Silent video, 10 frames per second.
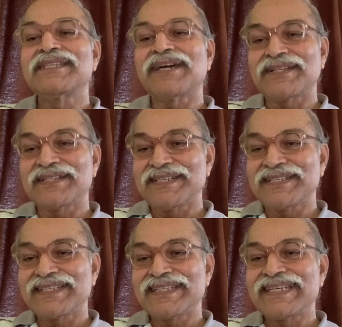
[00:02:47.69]

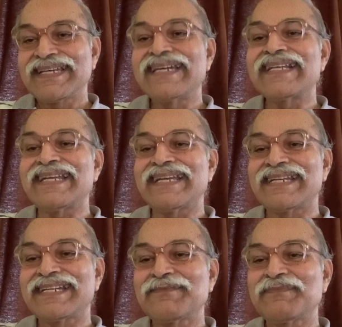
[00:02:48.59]
charges
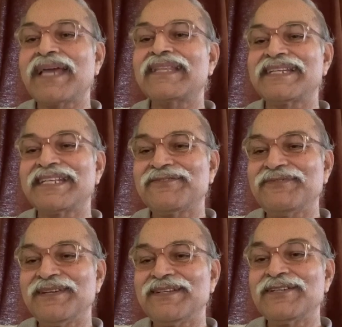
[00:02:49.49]
create magnetic
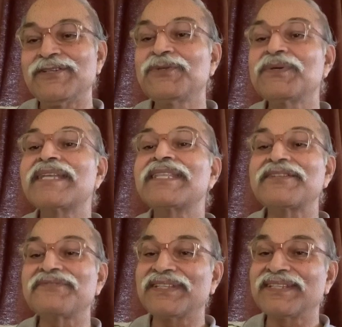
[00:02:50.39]
field
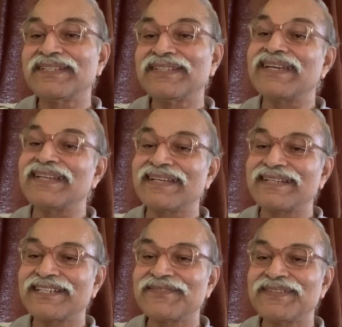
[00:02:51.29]
together with the
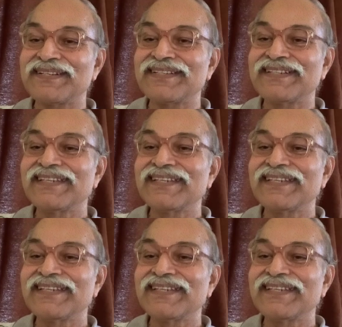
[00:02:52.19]
electric field.